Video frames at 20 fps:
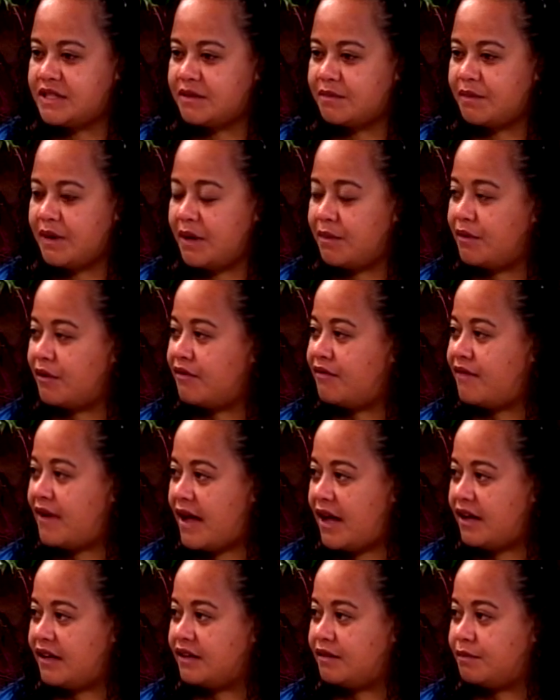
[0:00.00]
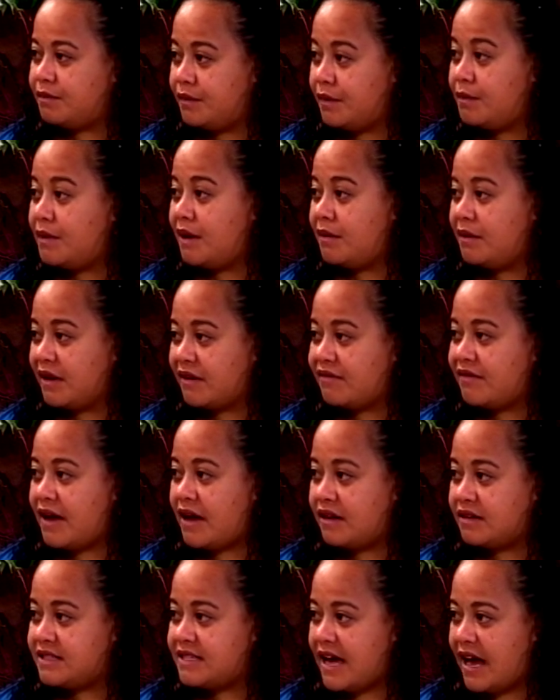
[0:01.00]
people the public
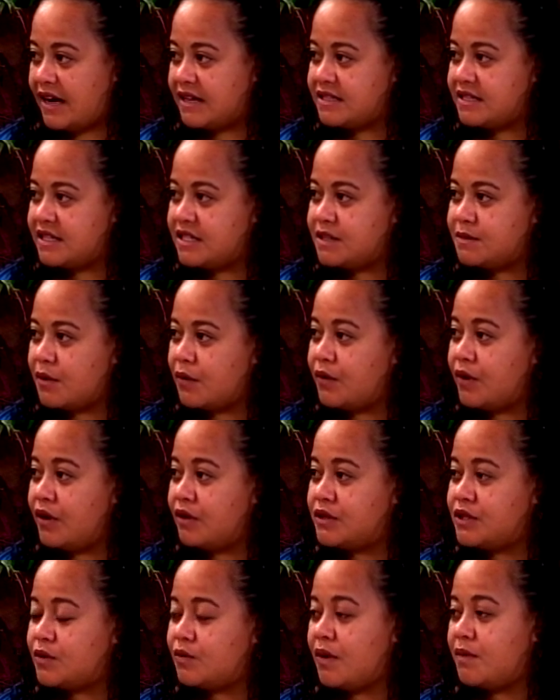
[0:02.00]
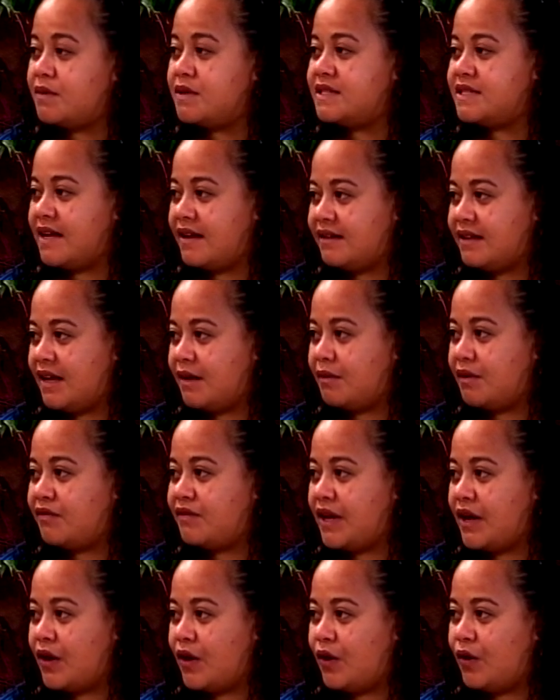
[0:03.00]
file taxes, but we also represent them if
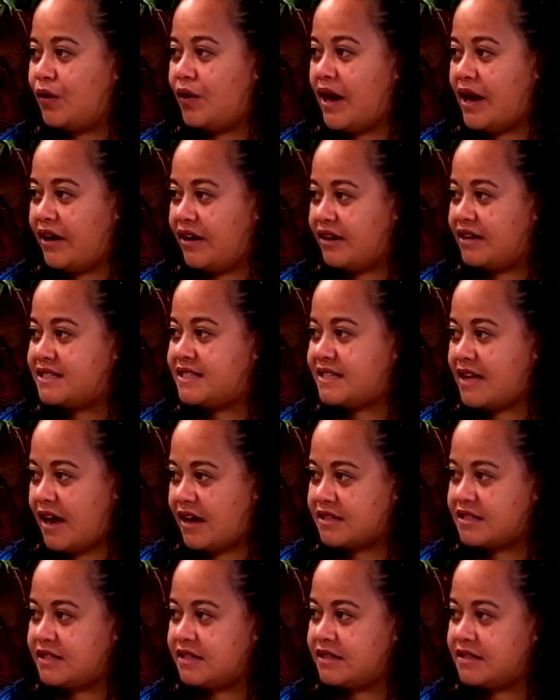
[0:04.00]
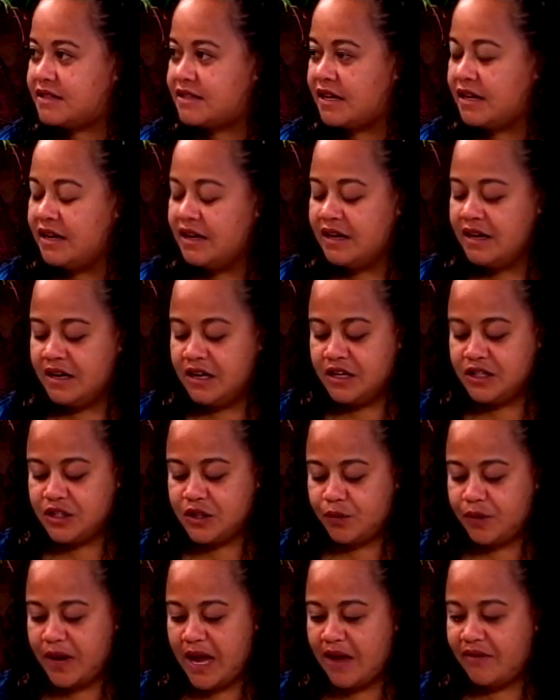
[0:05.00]
they owe IRS taxes. So
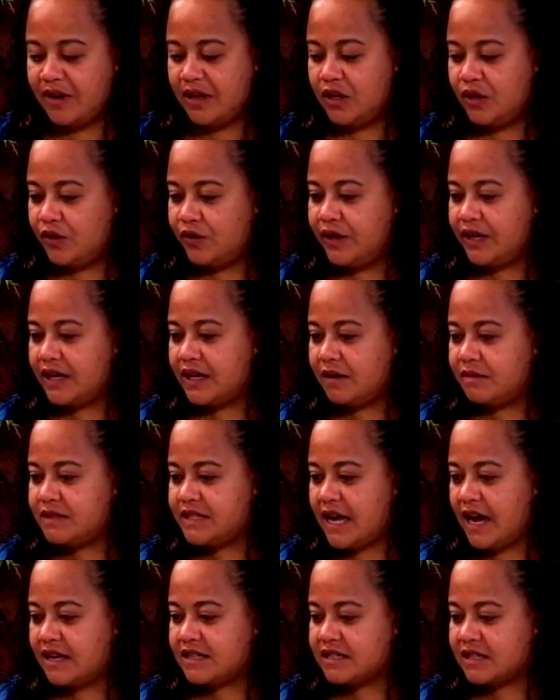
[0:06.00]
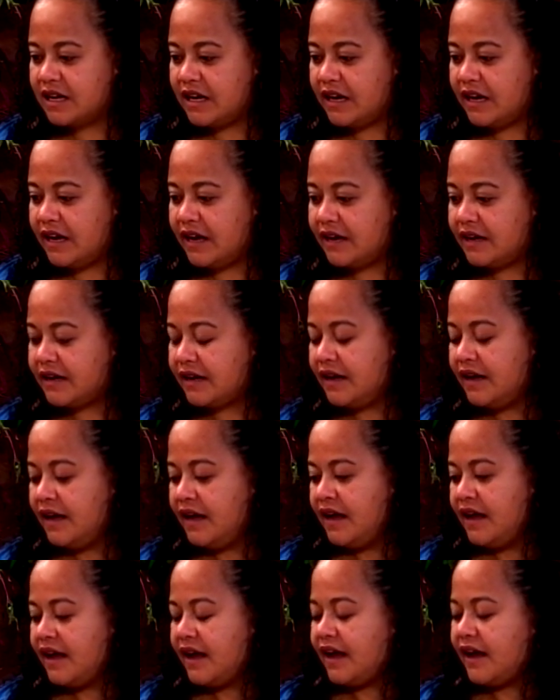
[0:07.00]
we have a low income tax clinic,
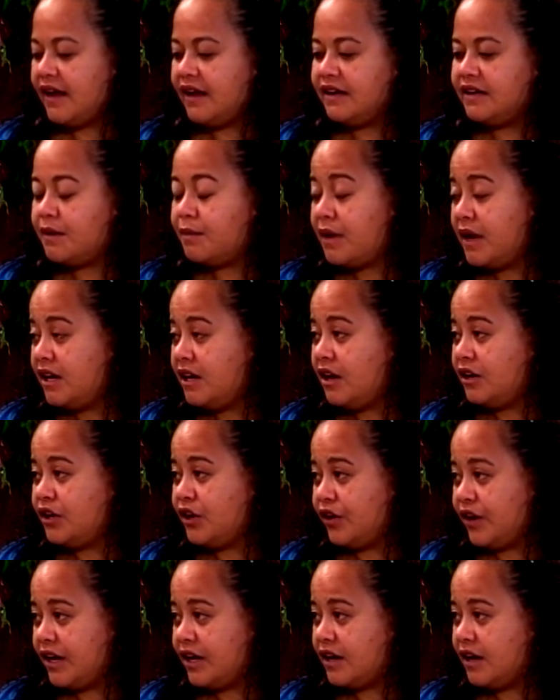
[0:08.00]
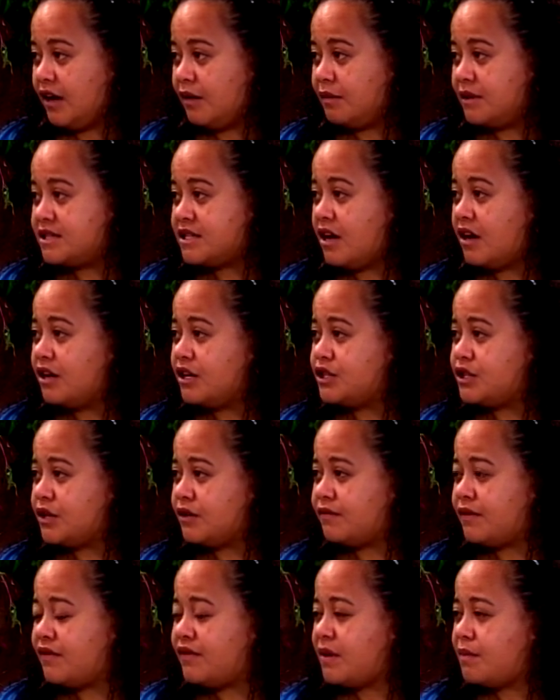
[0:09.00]
and depending on your income, as long as you're
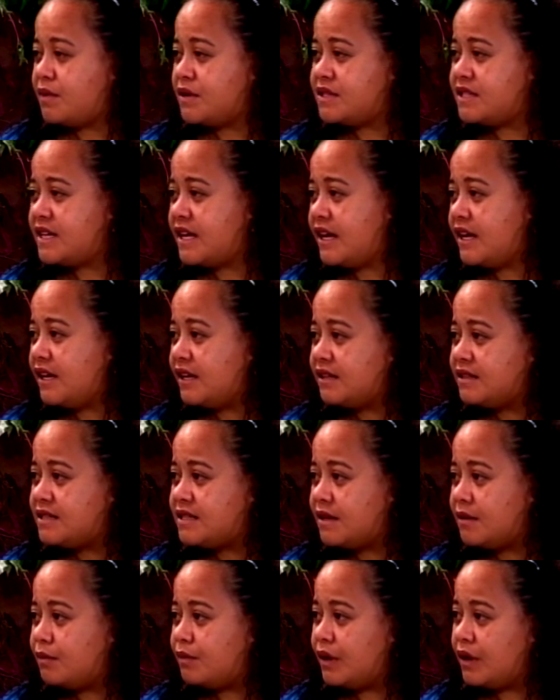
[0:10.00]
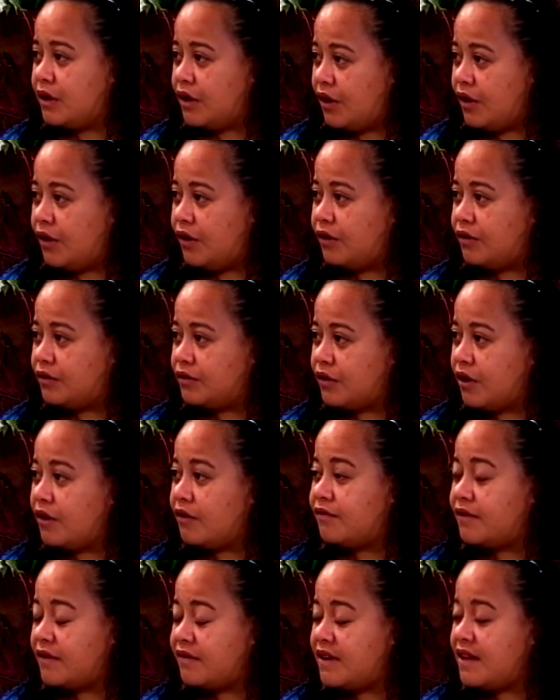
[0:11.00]
50% below, or
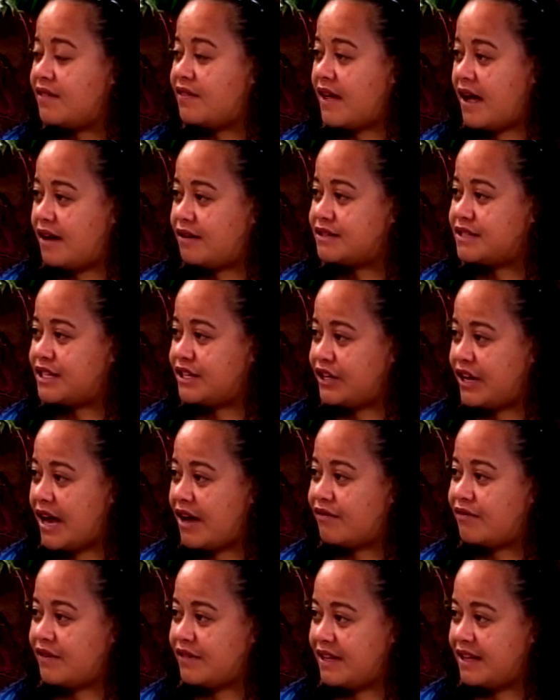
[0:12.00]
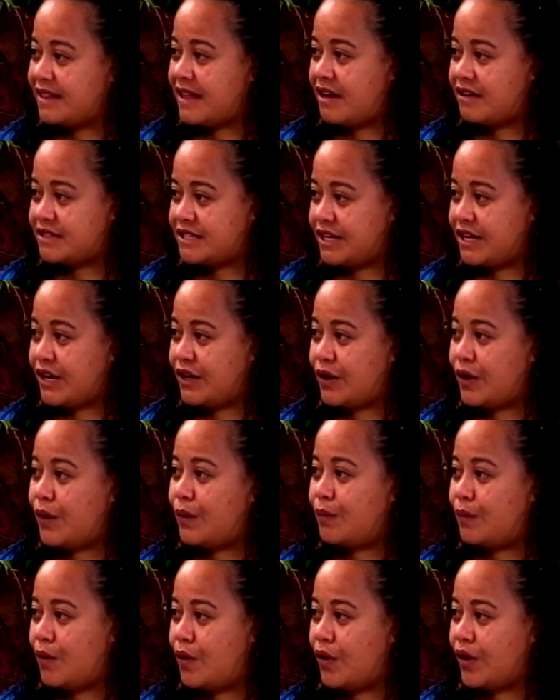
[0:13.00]
50,000, you have 50,000 and no
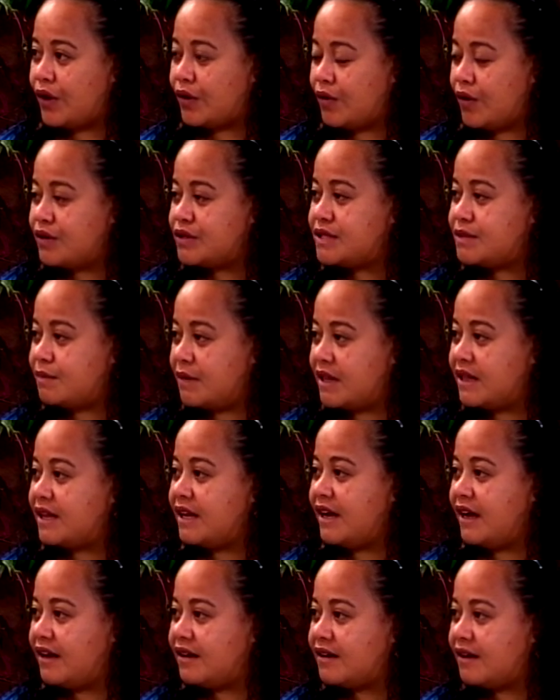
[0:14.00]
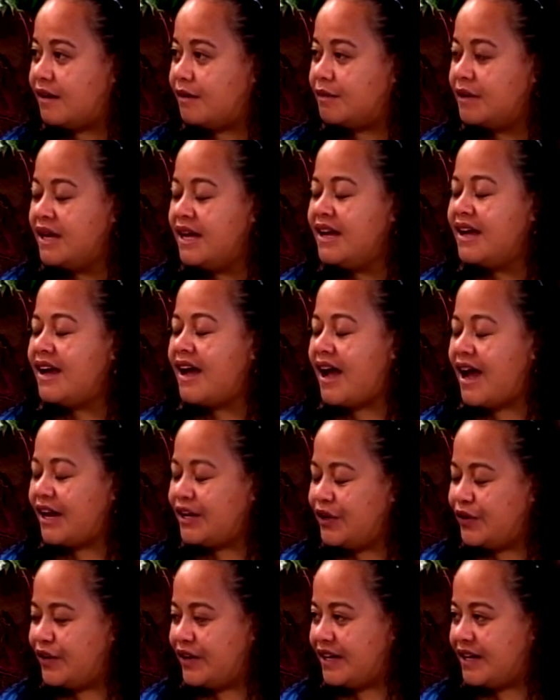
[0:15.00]
more gross monthly income,
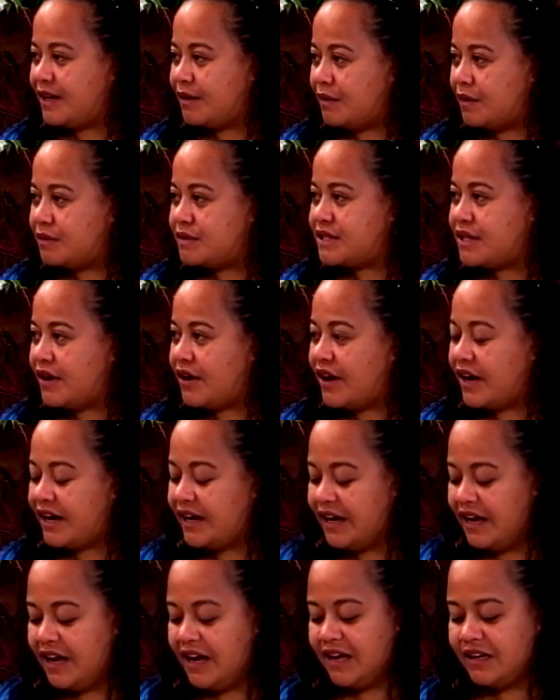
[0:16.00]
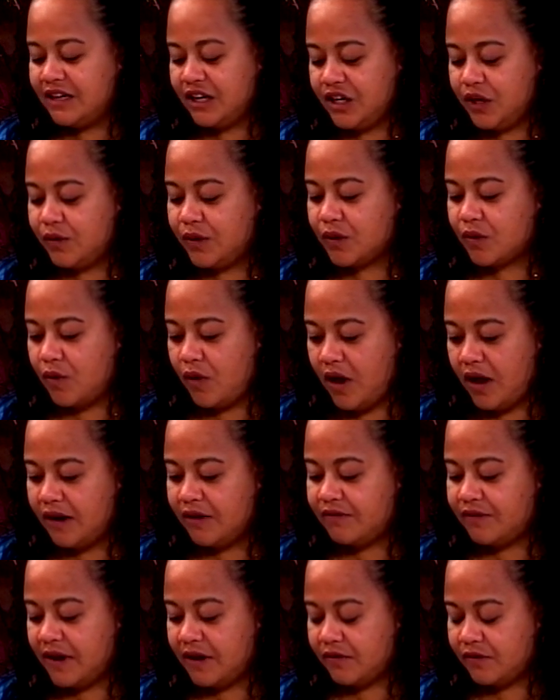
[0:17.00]
annual income, I'm sorry, then you would
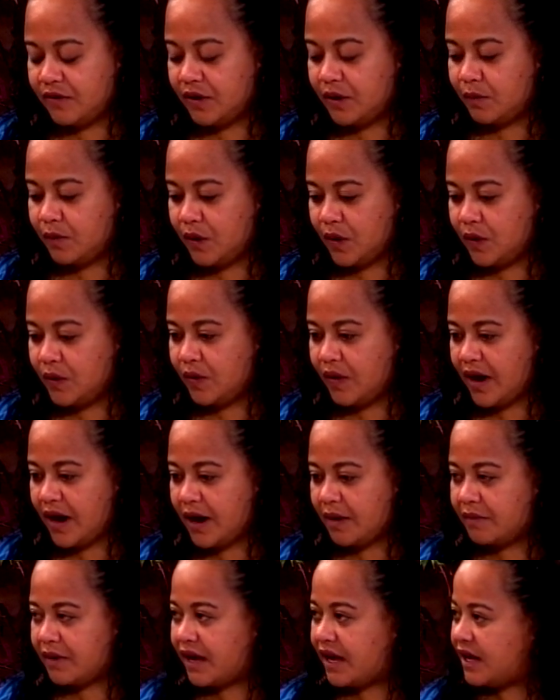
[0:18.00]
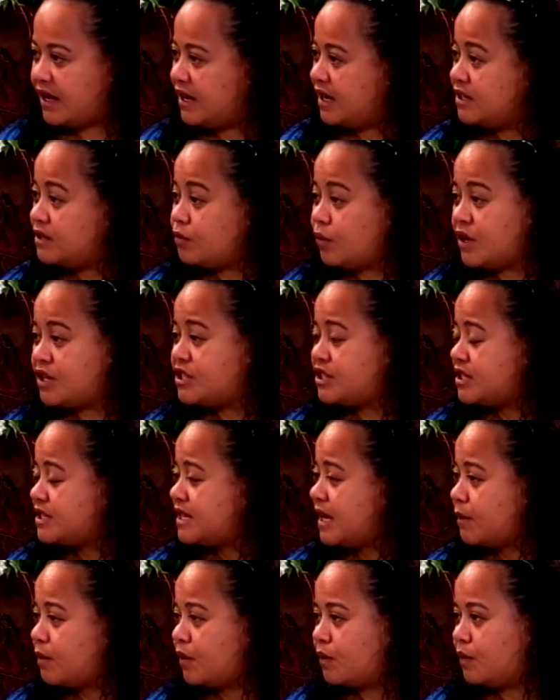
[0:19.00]
qualify for the program. And it works just
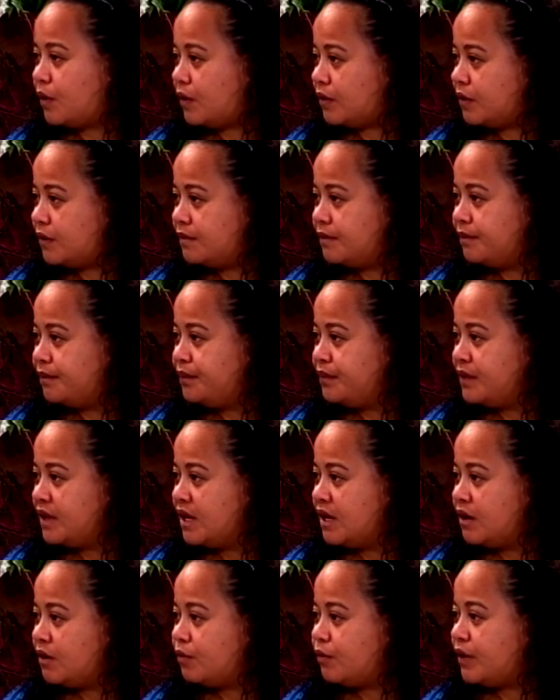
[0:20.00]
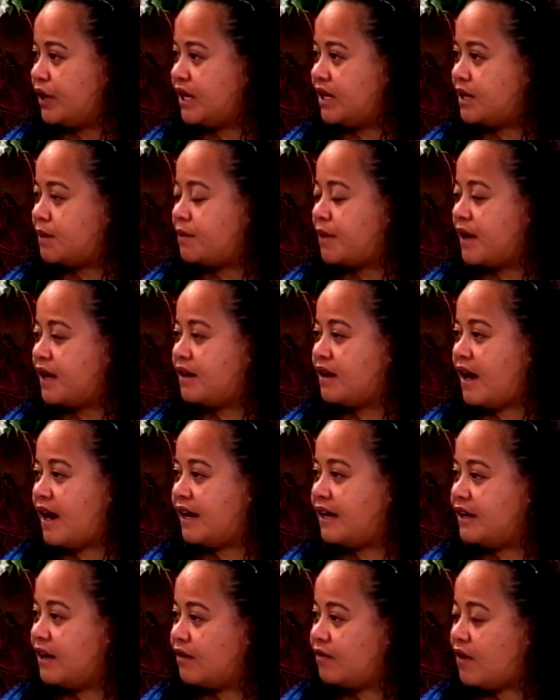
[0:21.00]
like pro bono. We depend
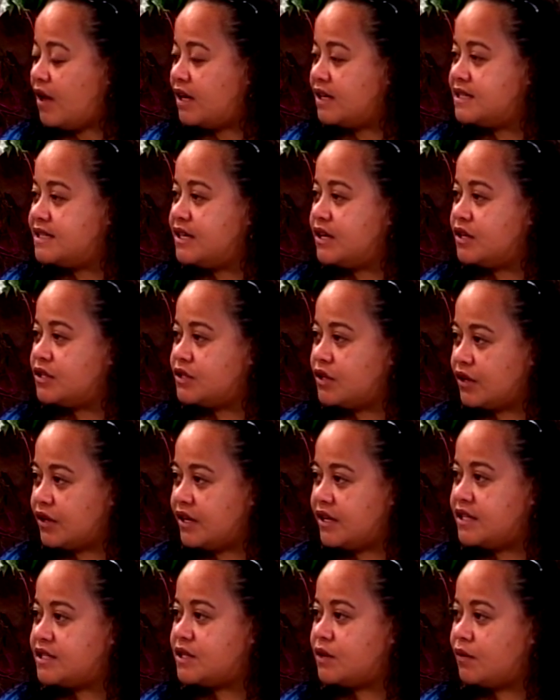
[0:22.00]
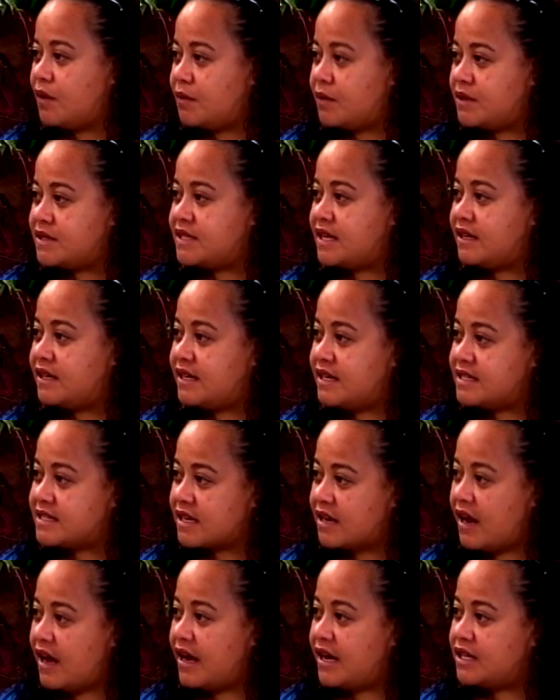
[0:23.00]
highly on volunteer attorneys to represent these
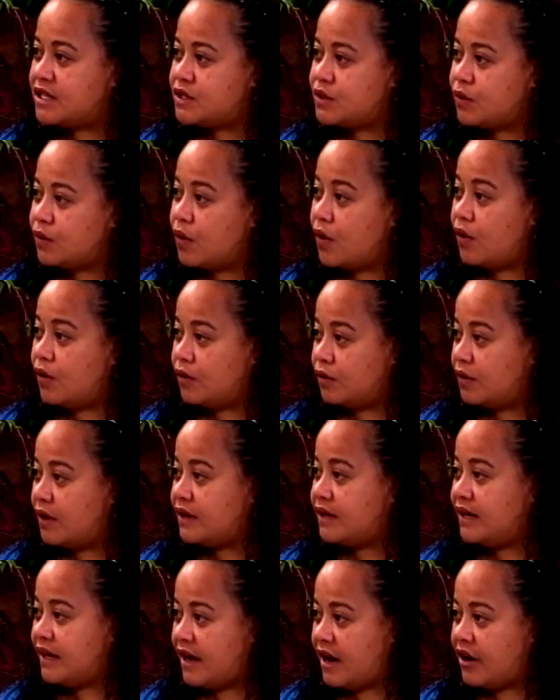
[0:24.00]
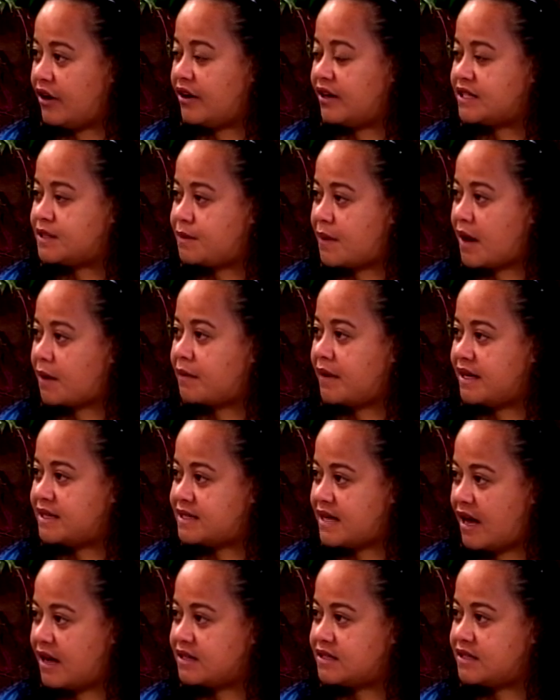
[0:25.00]
clients who owe the IRS back paid
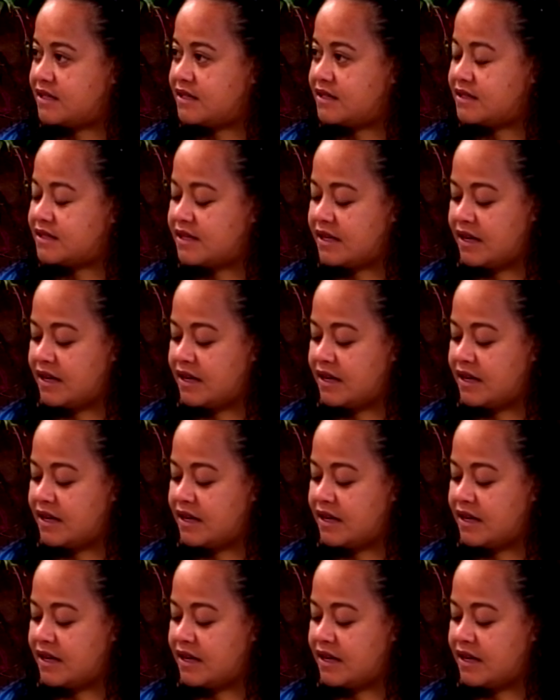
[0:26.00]
taxes.